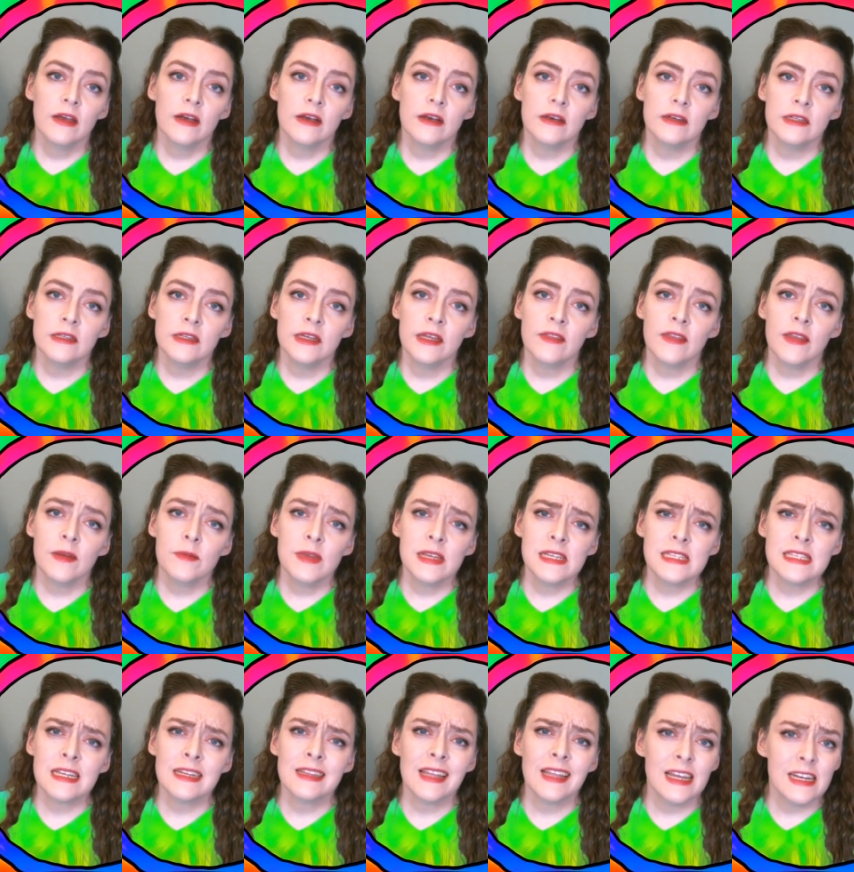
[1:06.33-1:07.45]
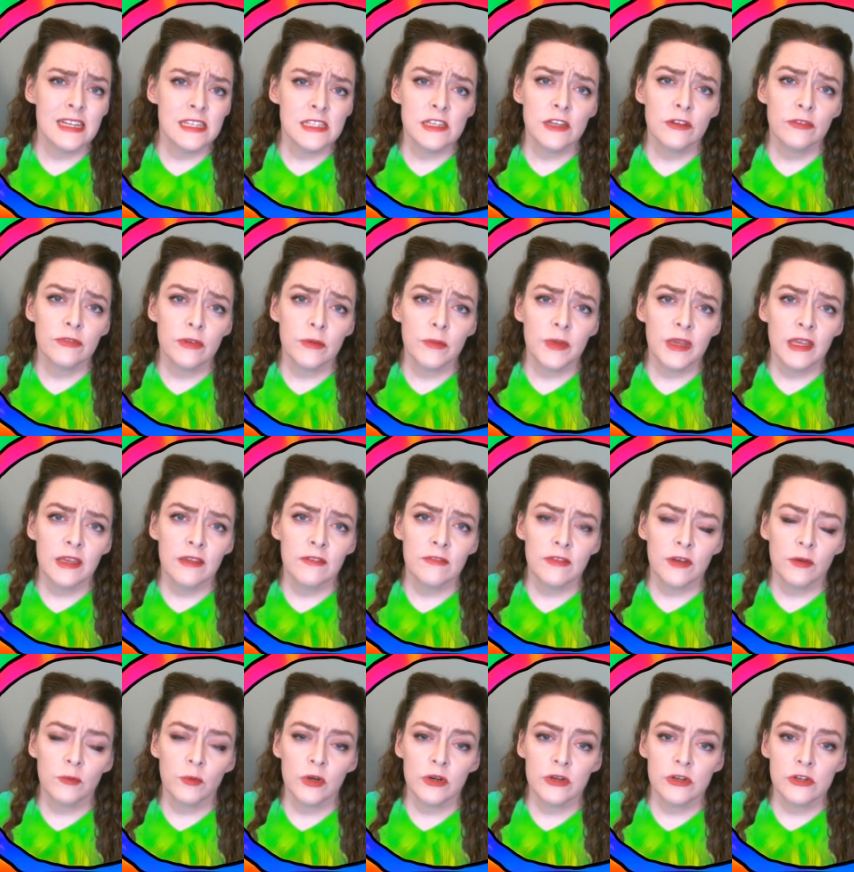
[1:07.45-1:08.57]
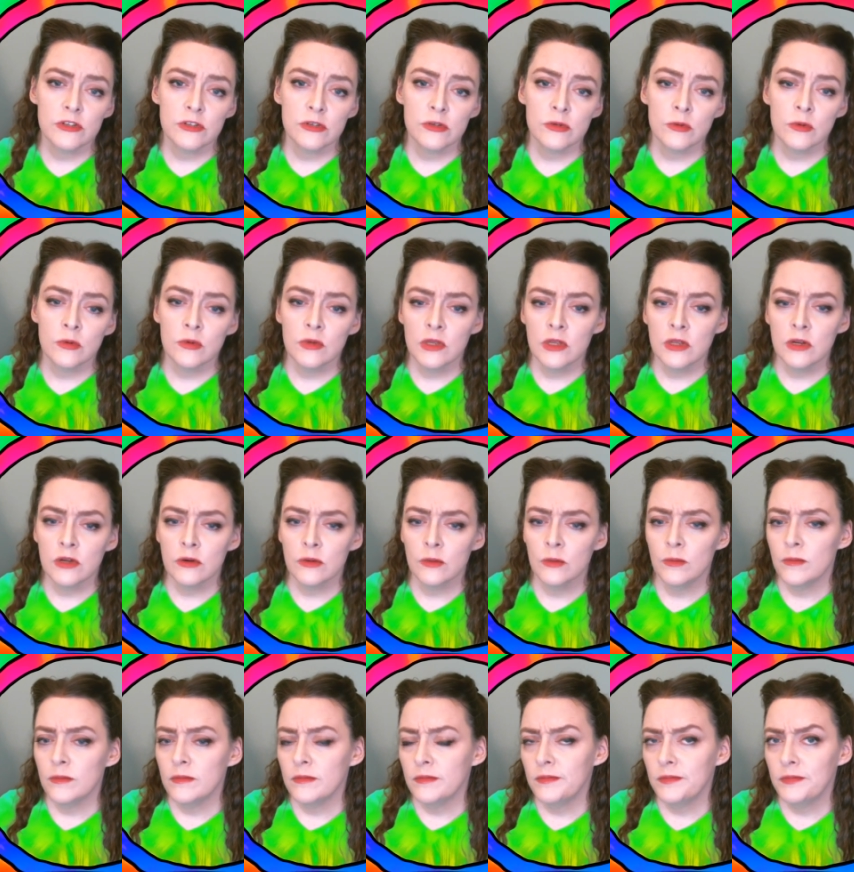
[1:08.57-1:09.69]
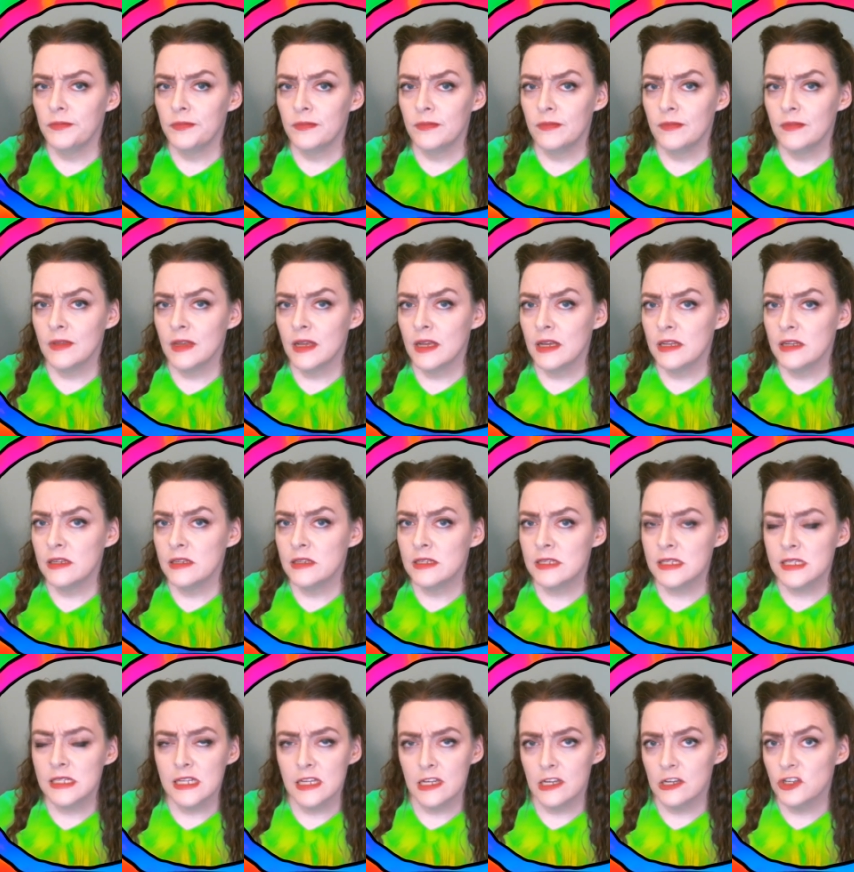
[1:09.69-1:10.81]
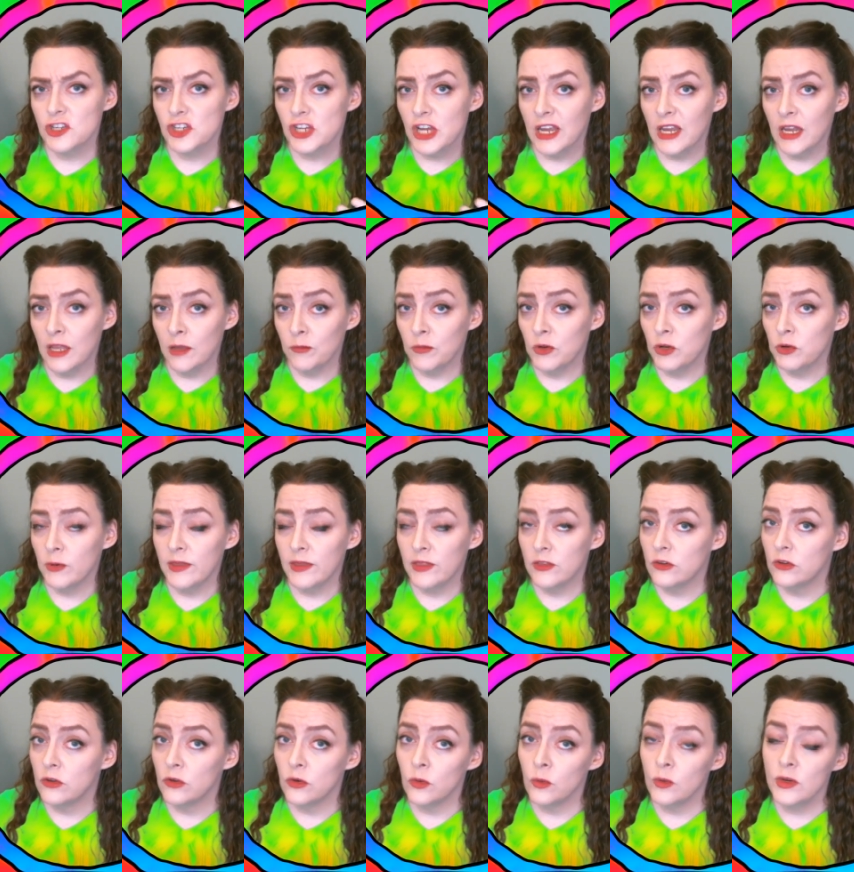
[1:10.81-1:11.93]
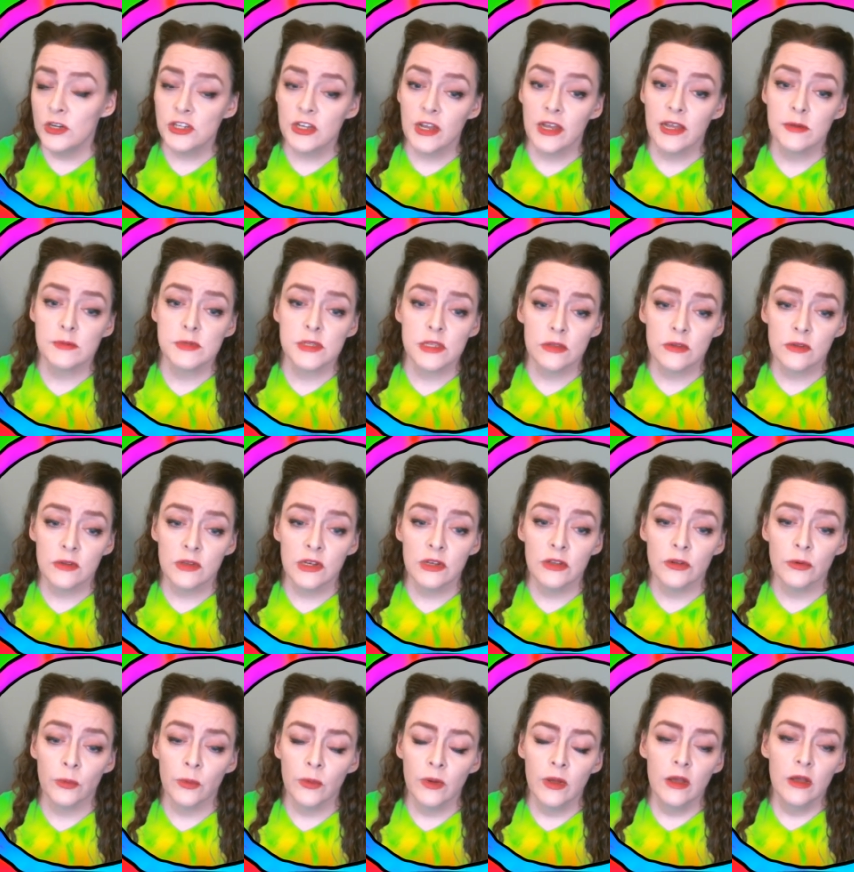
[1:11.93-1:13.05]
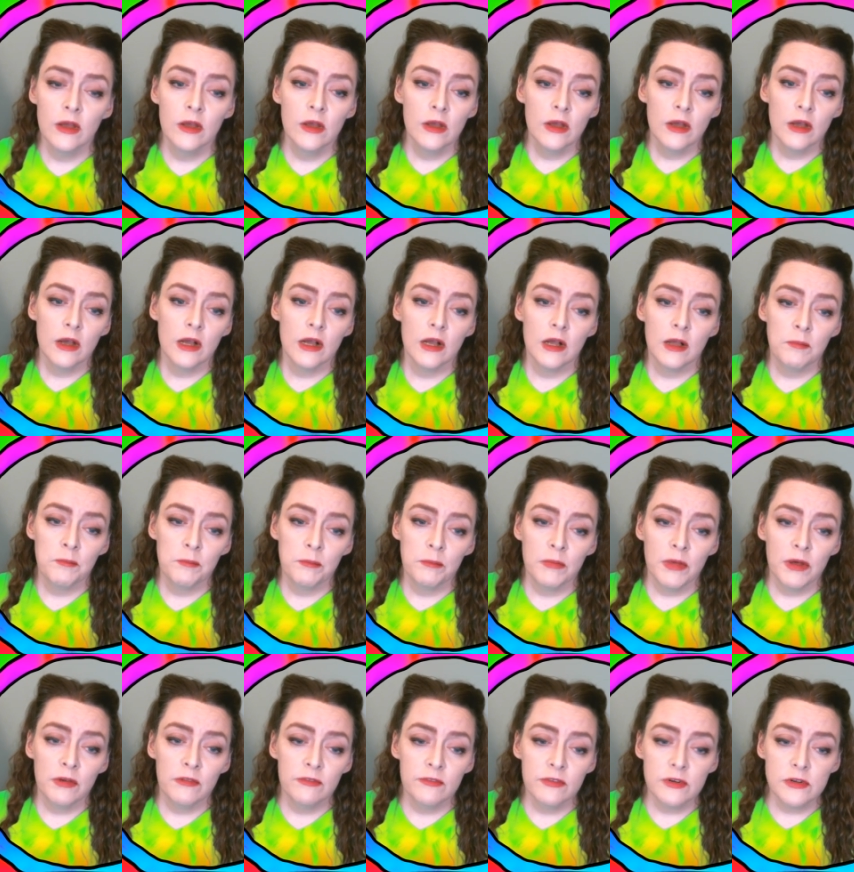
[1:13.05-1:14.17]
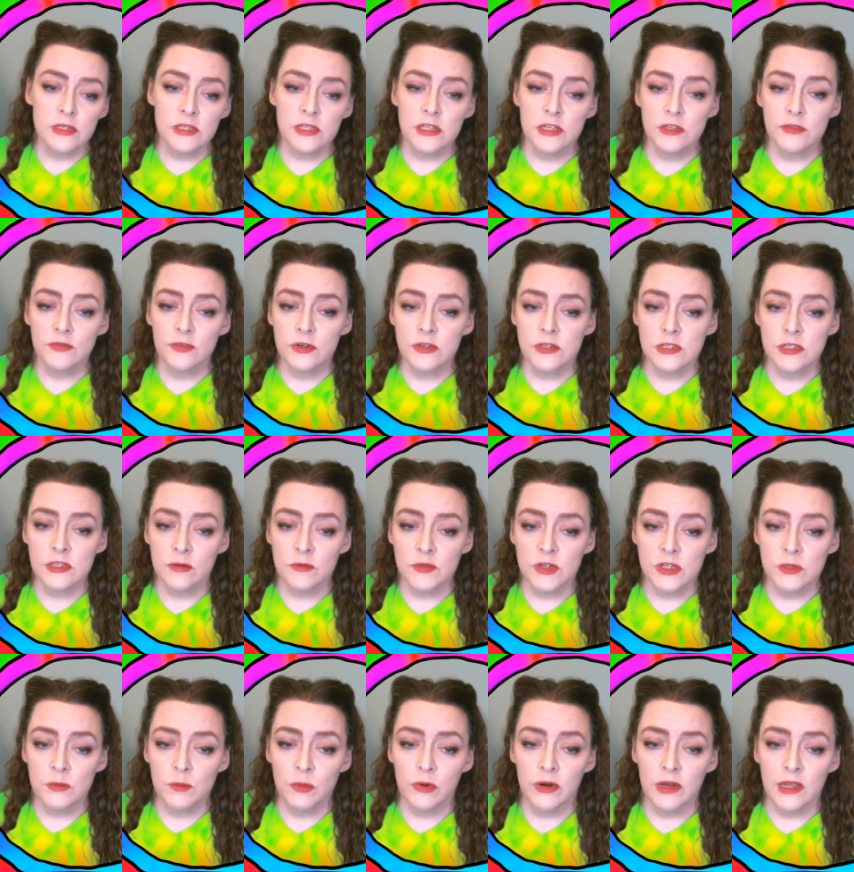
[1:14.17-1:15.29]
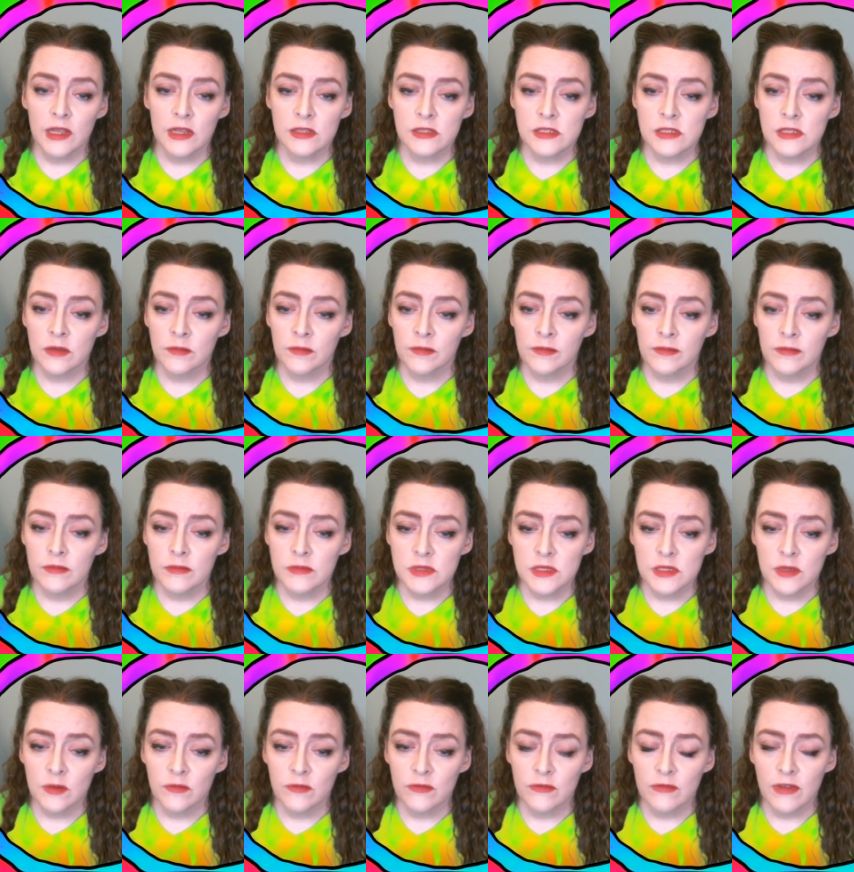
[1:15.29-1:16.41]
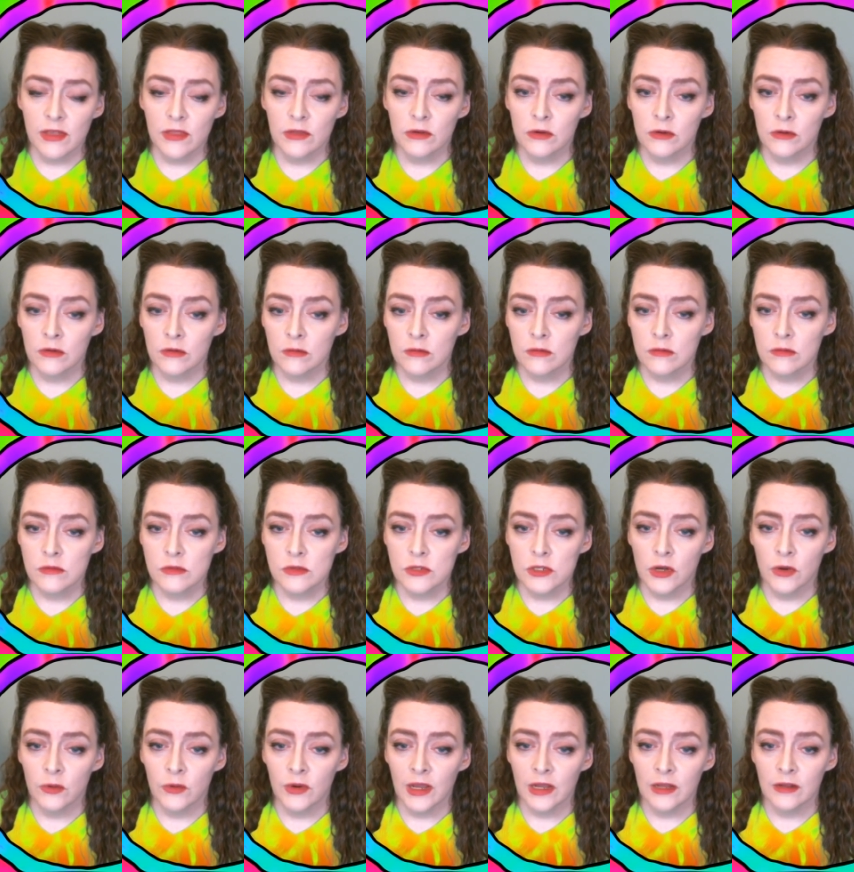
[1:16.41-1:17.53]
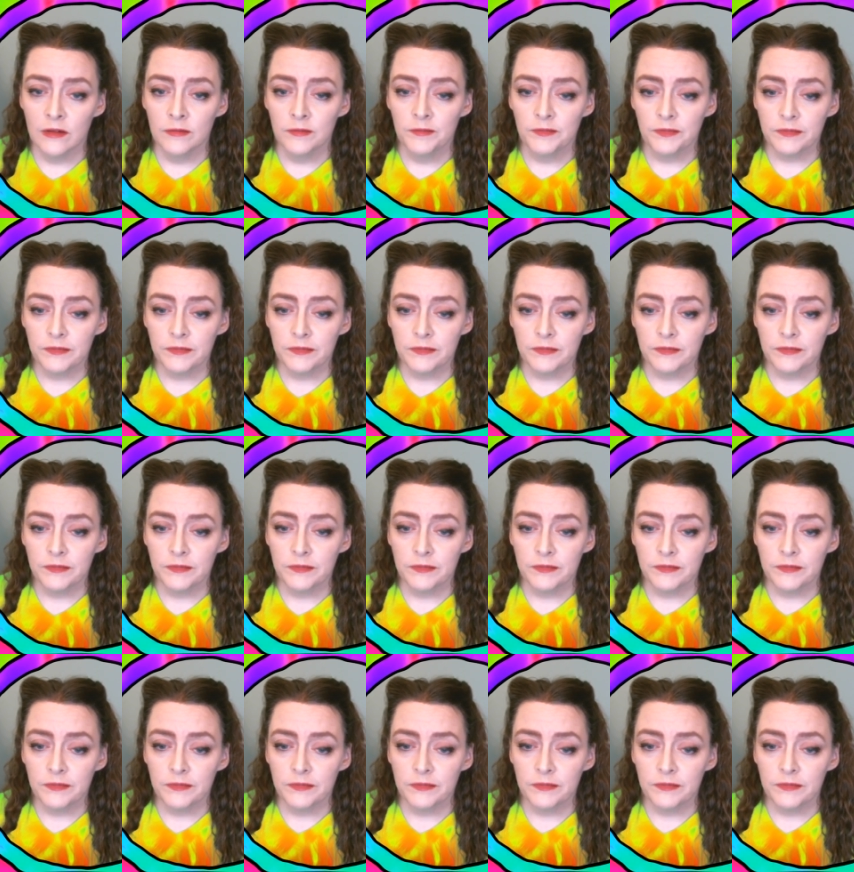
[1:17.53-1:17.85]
And that makes it a lot easier for me if I want to do, distinct shading between the two, which I absolutely do. But first things first, I'm just putting in some feather toning.